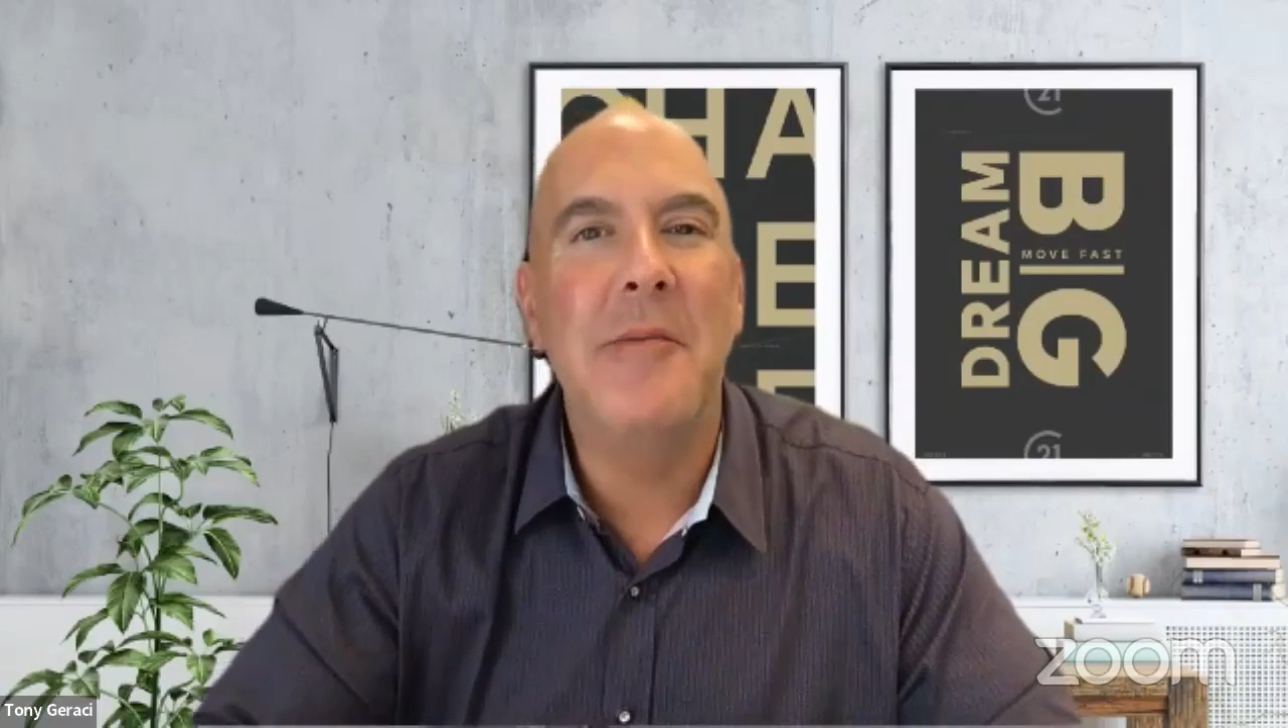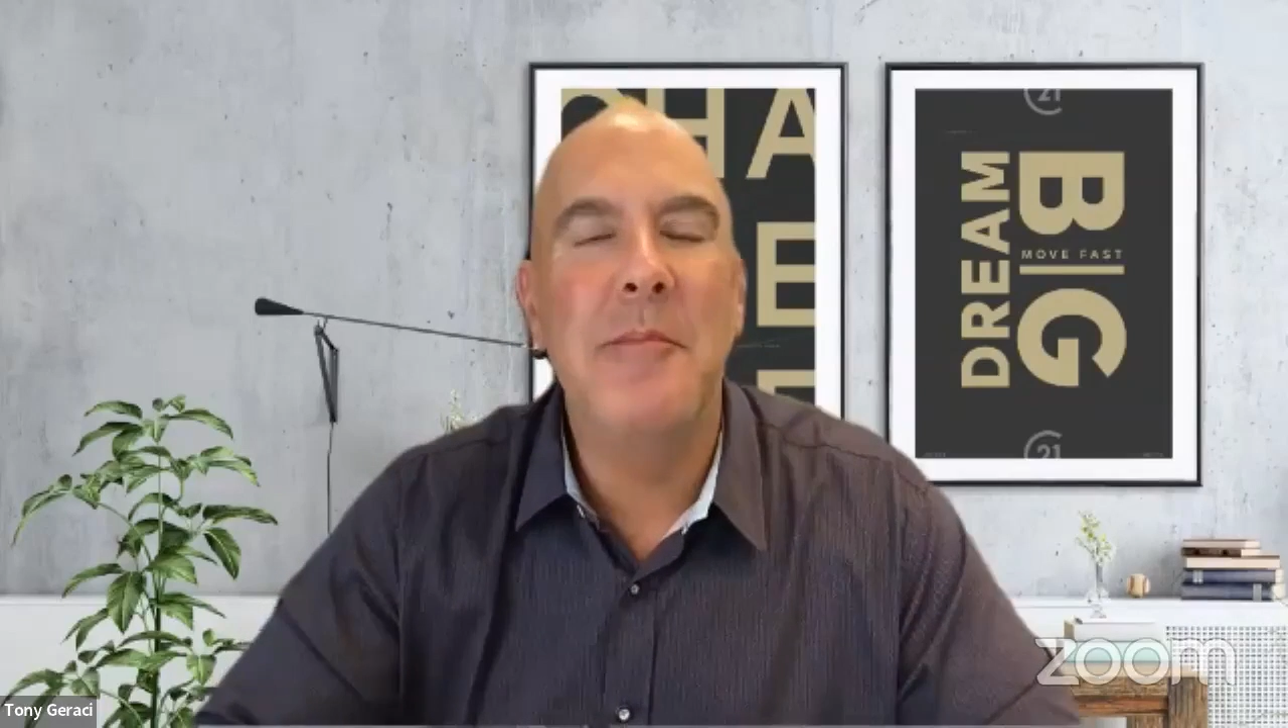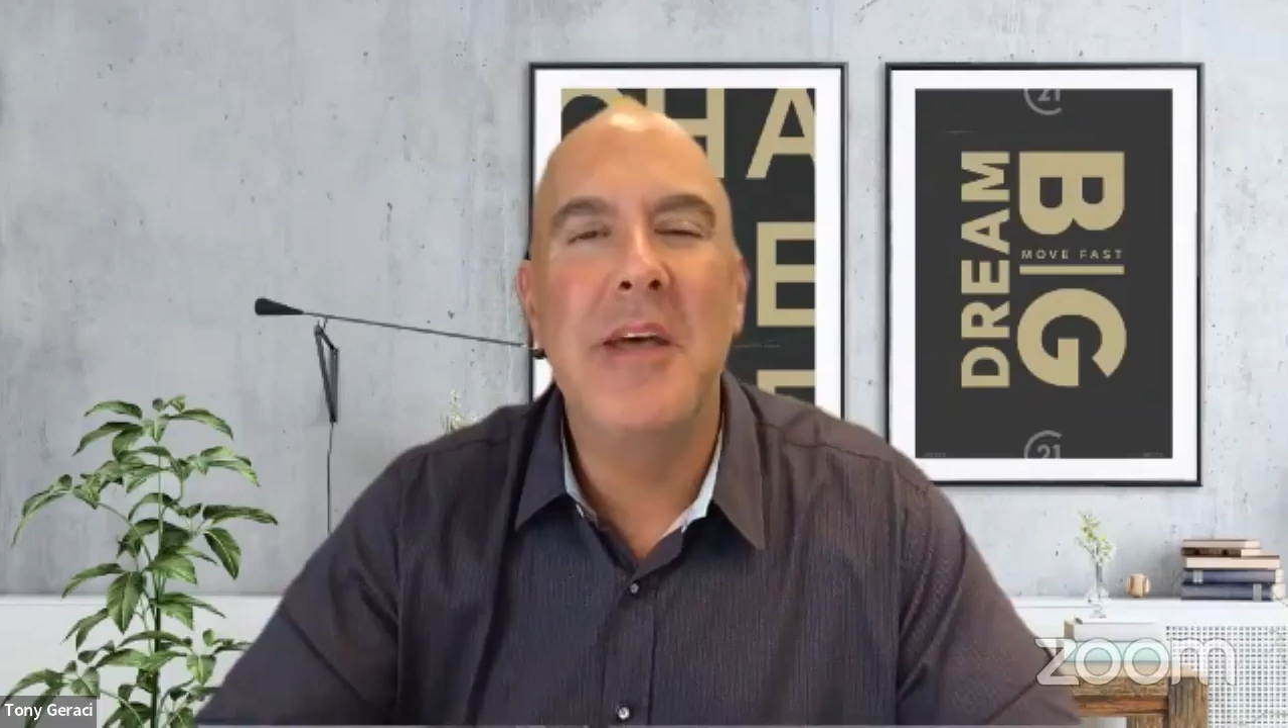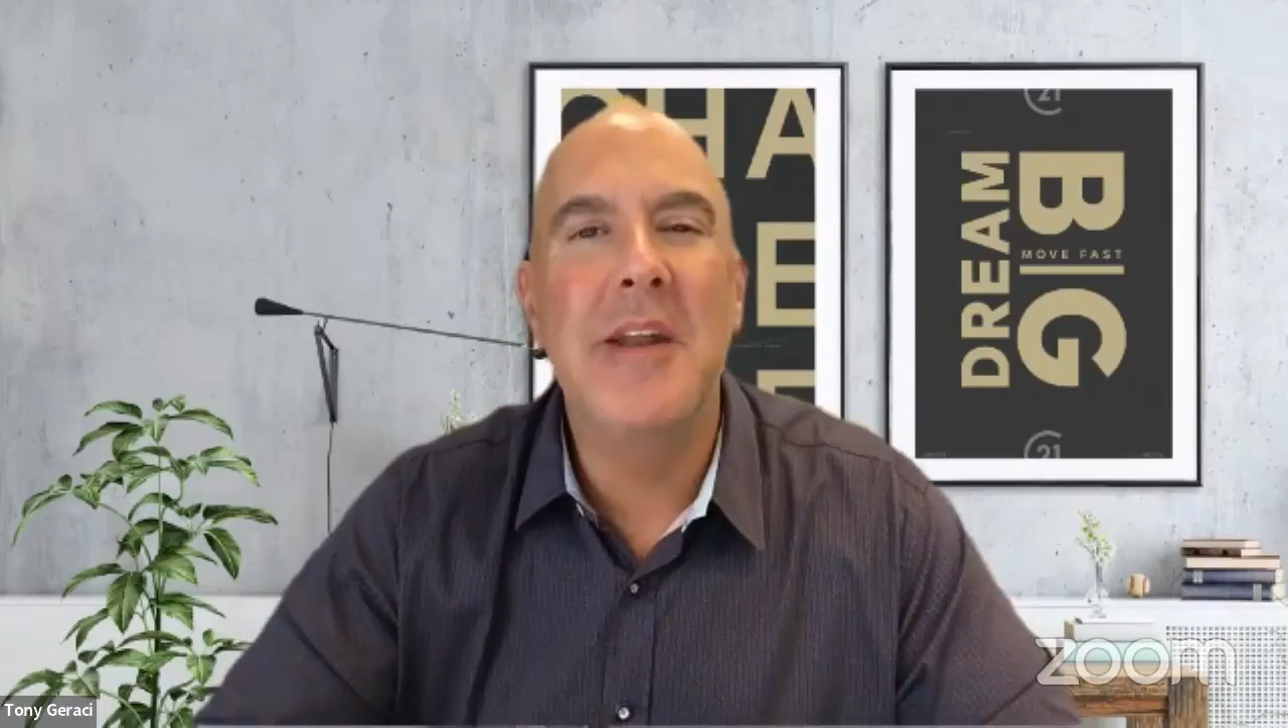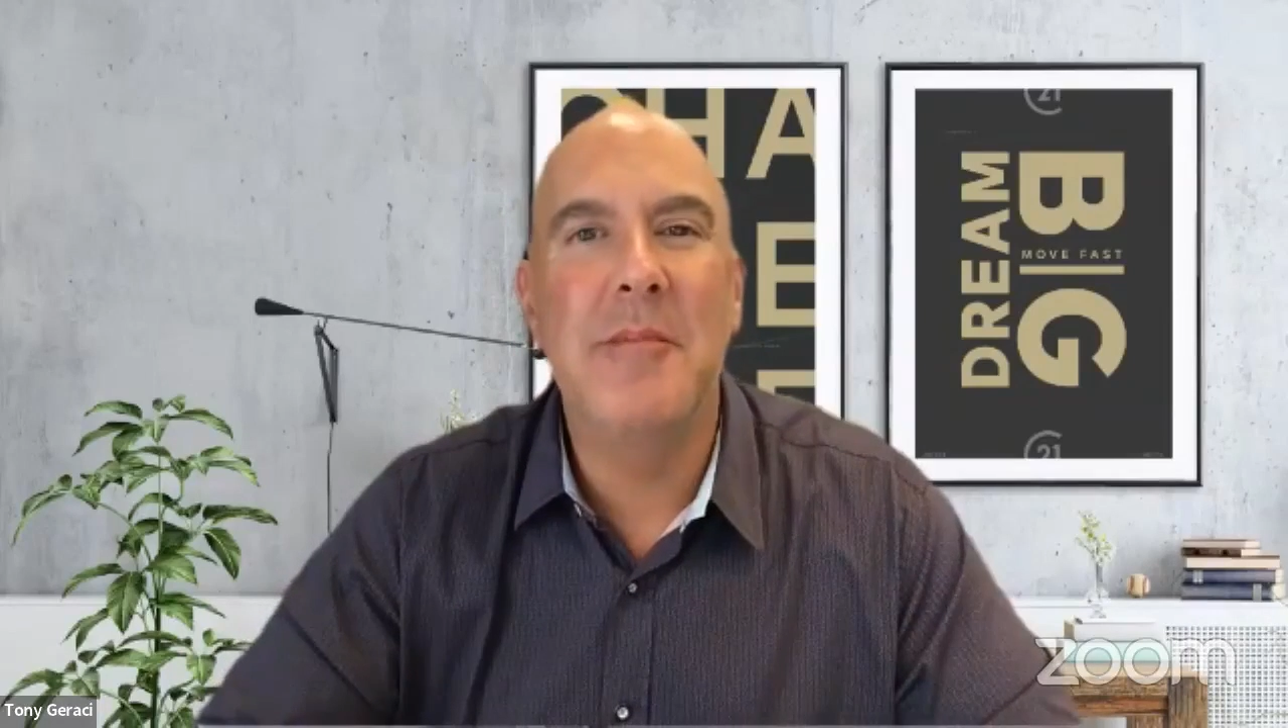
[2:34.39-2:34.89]

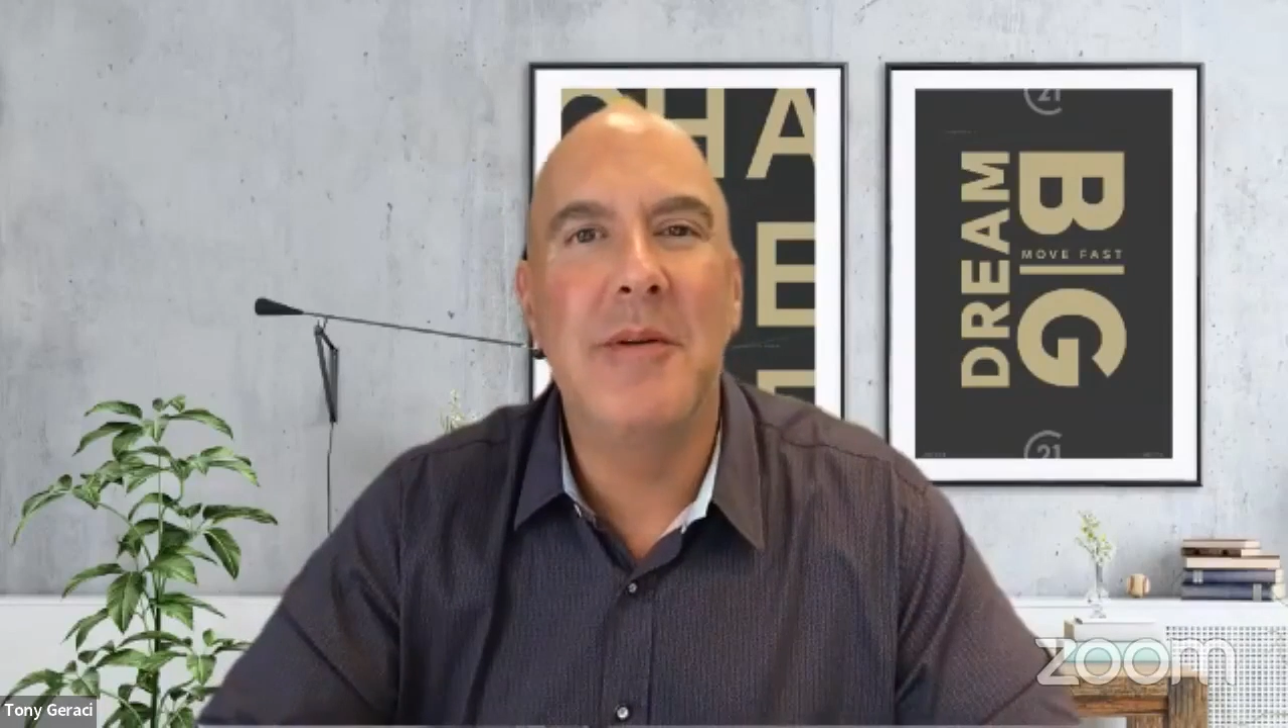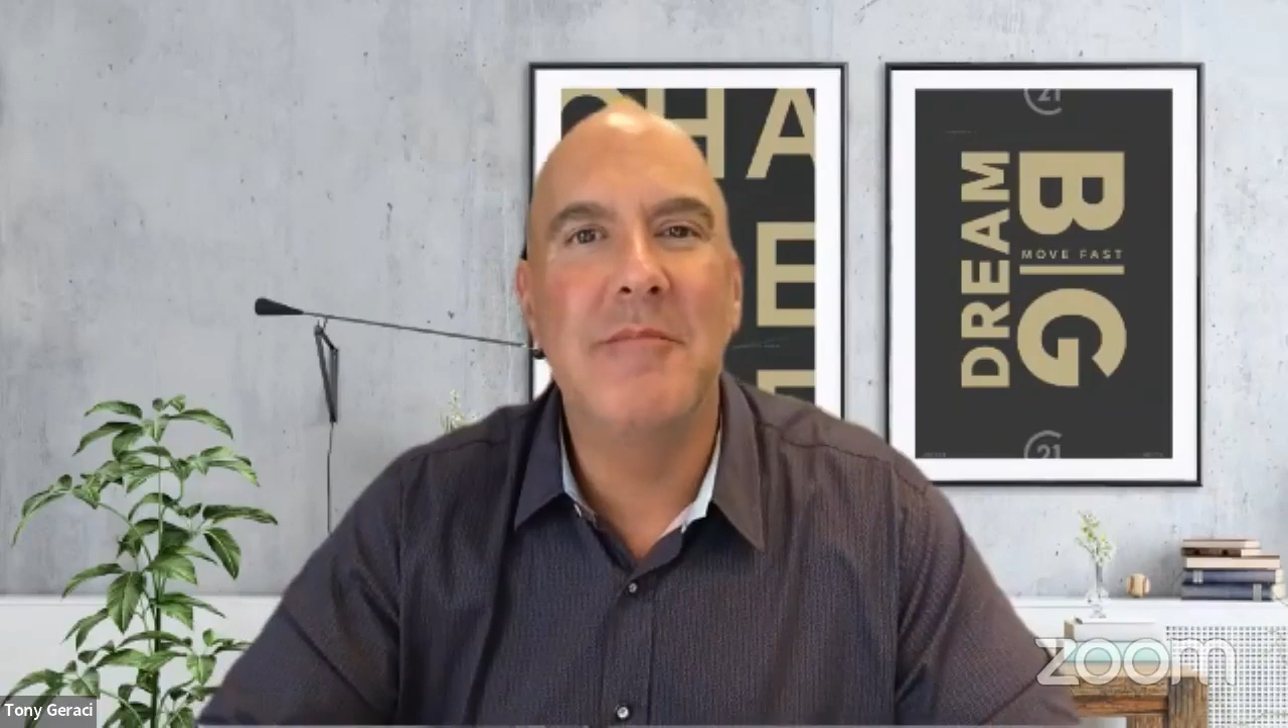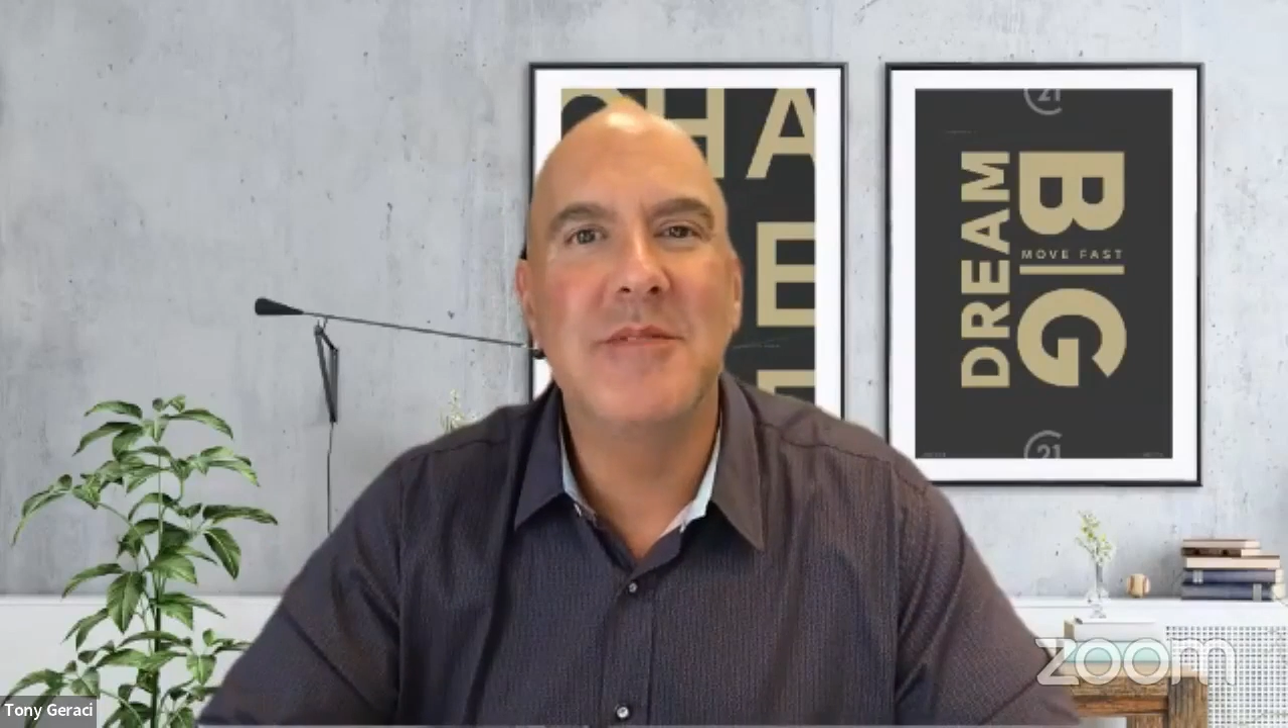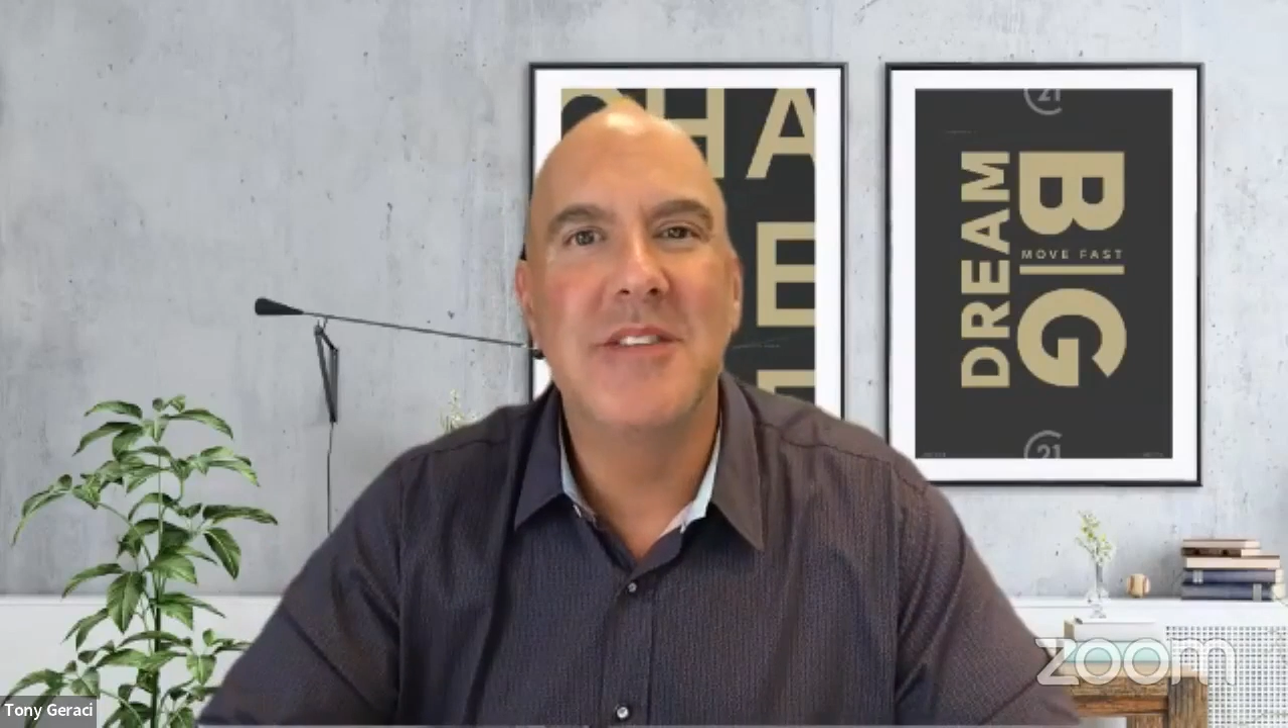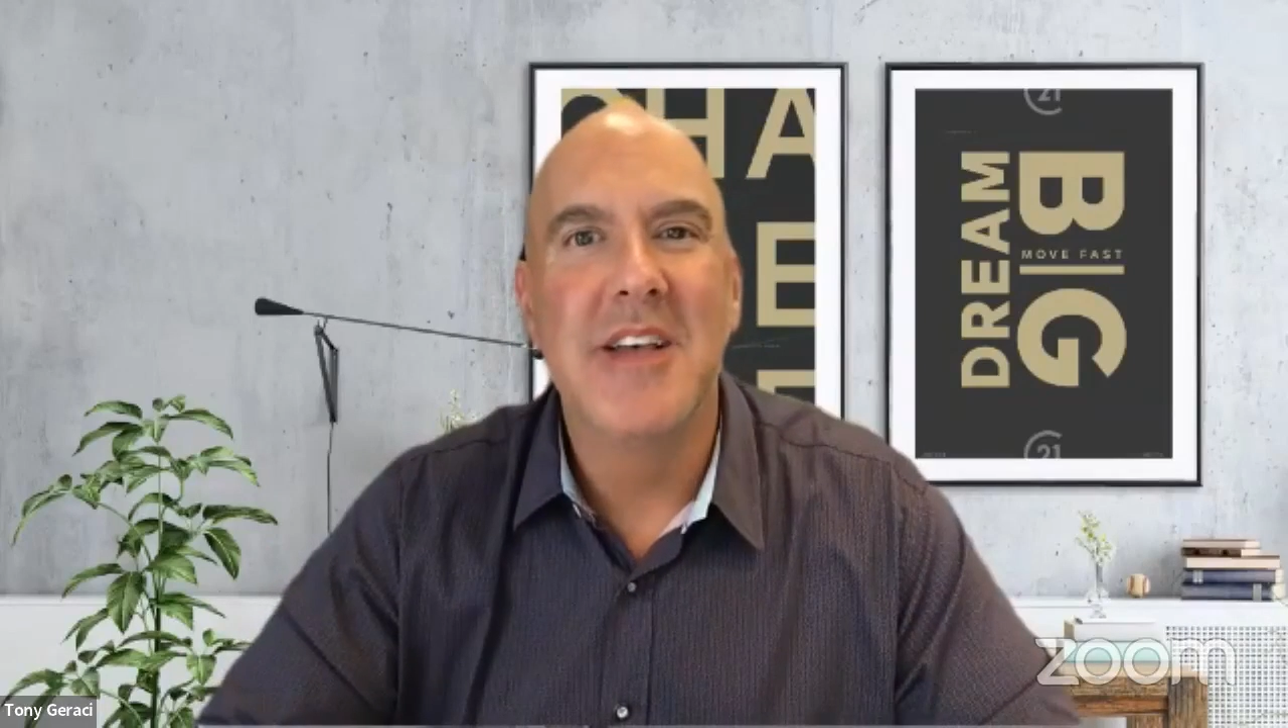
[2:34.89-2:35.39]

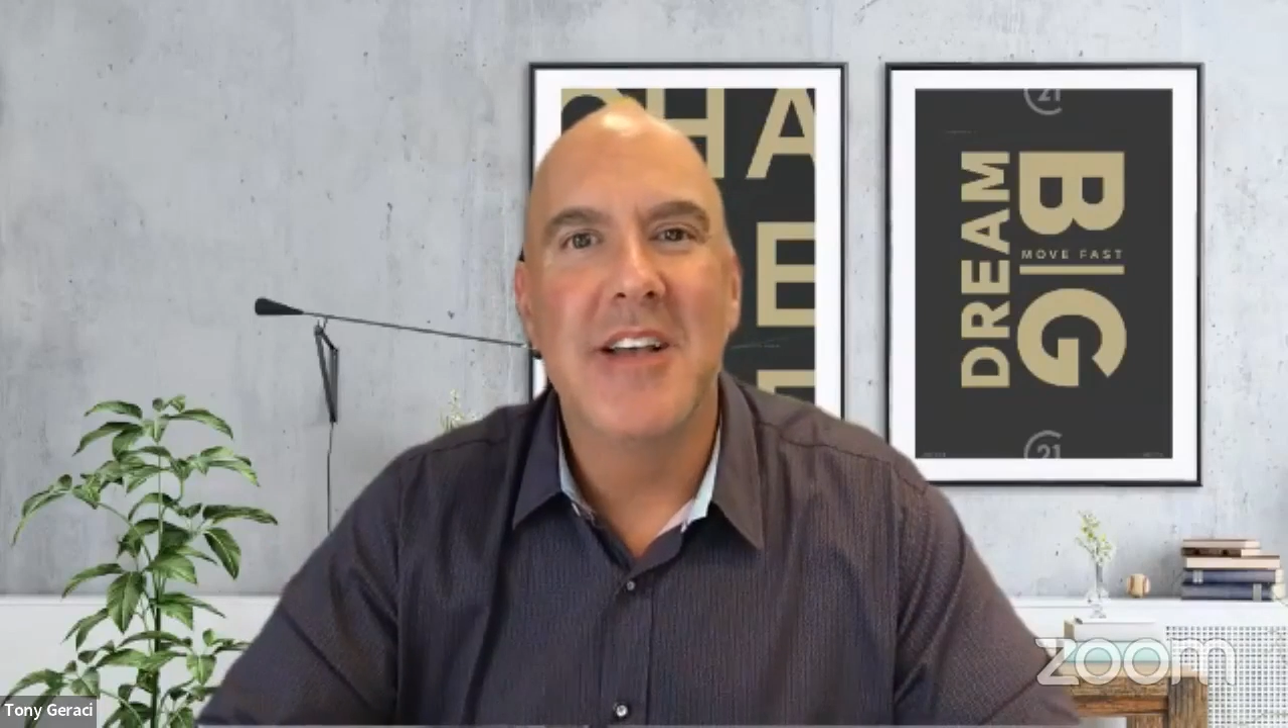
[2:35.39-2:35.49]
minimums